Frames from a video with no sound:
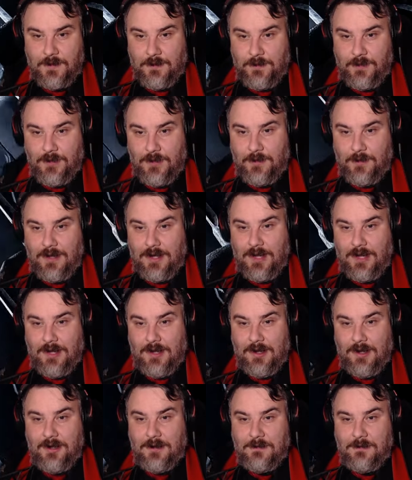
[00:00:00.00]
Put my light
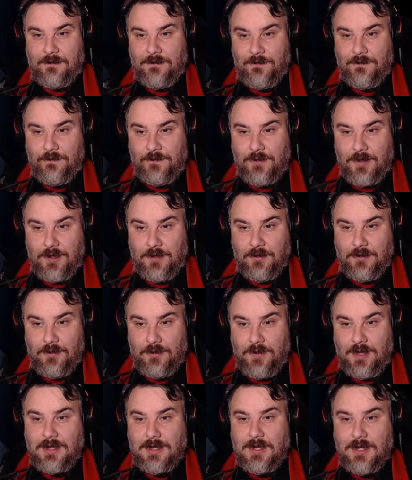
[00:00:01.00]
on, follow the
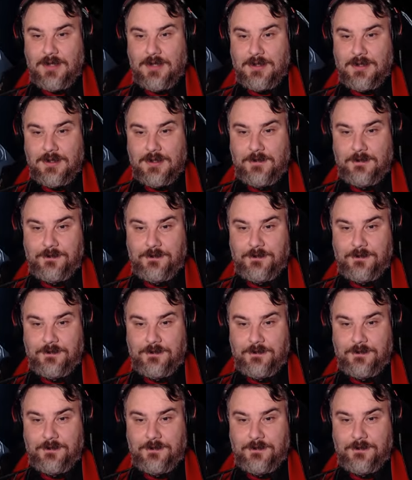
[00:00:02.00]
red lights.